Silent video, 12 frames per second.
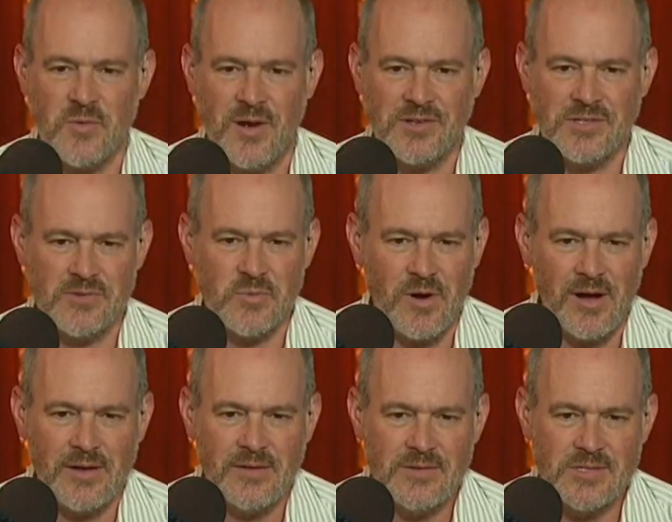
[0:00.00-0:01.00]
question is
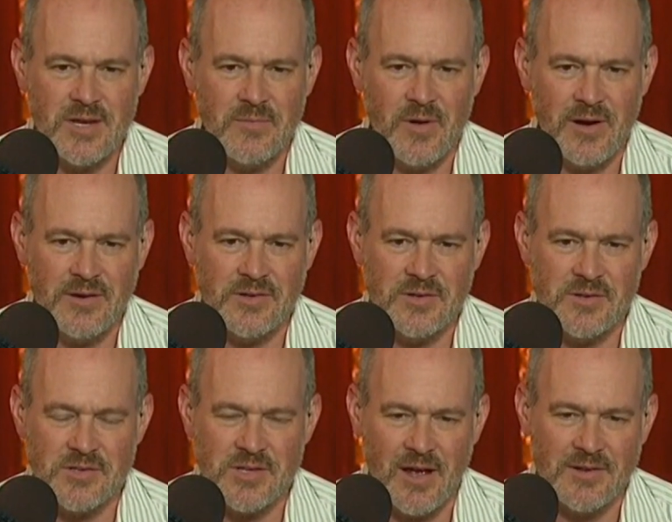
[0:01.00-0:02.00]
why, Jim? Why did you
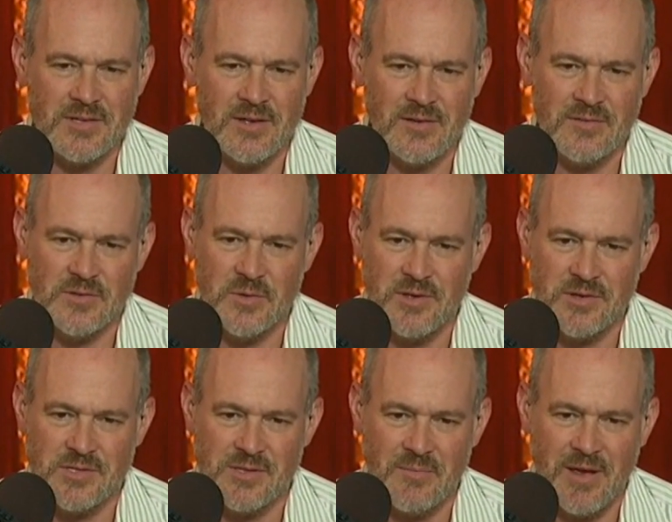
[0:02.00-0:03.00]
decide to do this
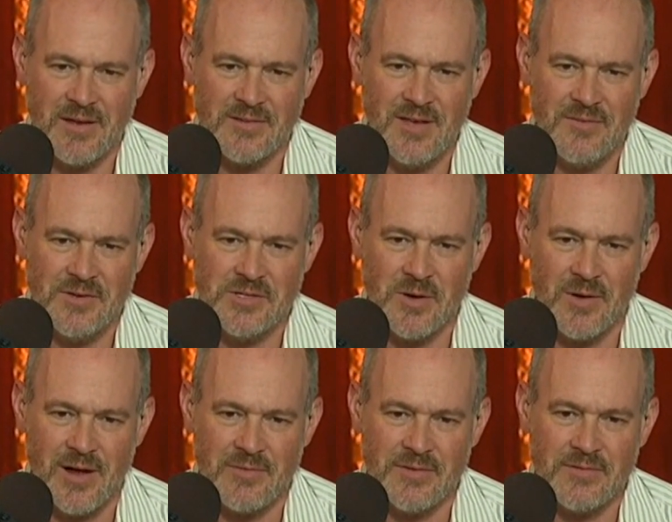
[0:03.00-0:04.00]
and then make a T V show
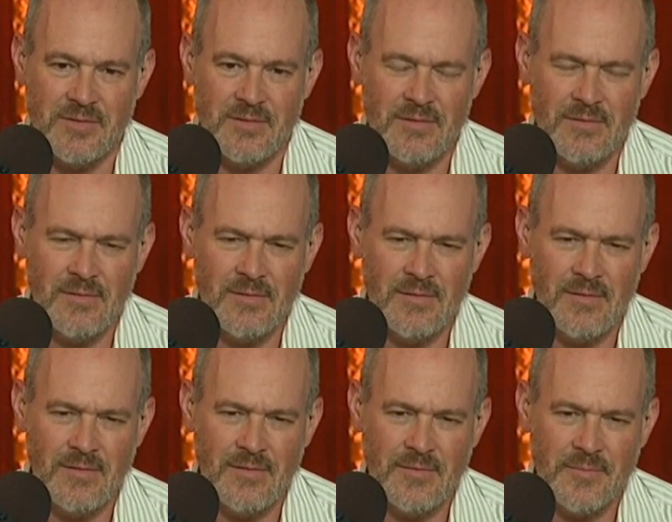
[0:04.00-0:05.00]
out of it? Well,
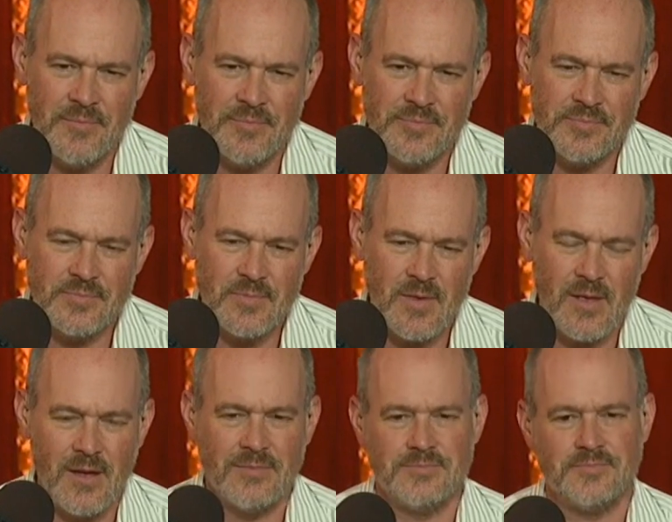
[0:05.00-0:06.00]
I, well, you know,
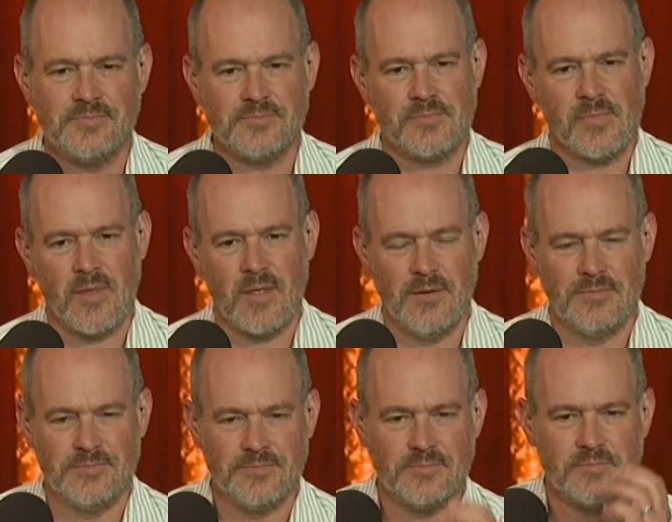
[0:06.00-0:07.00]
listen, first of
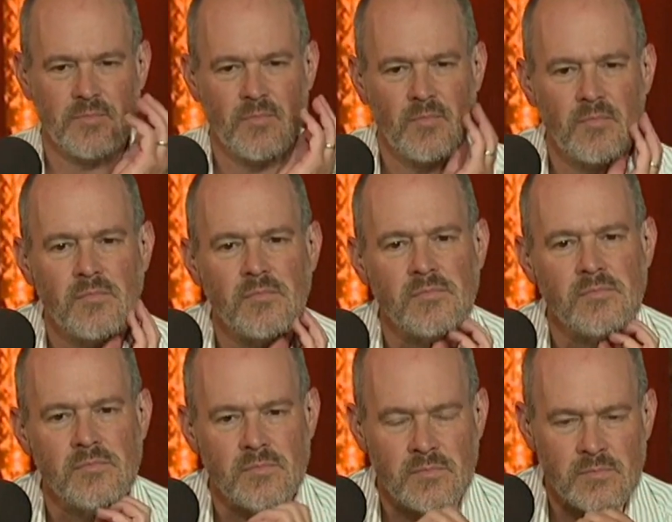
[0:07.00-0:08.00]
all, you bring everything
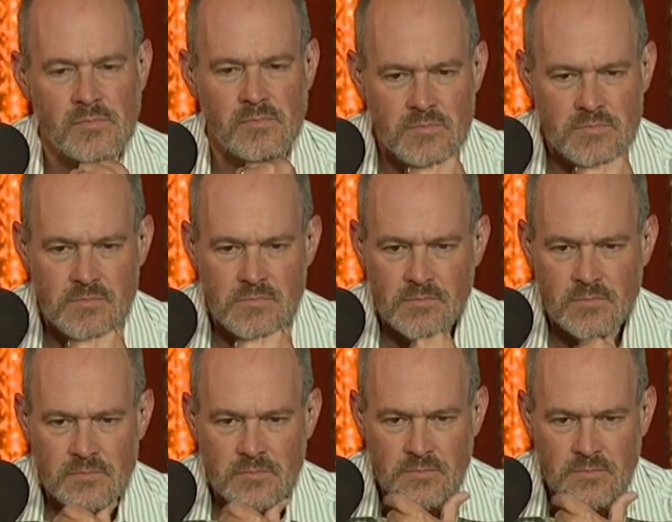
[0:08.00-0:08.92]
you've ever learned up to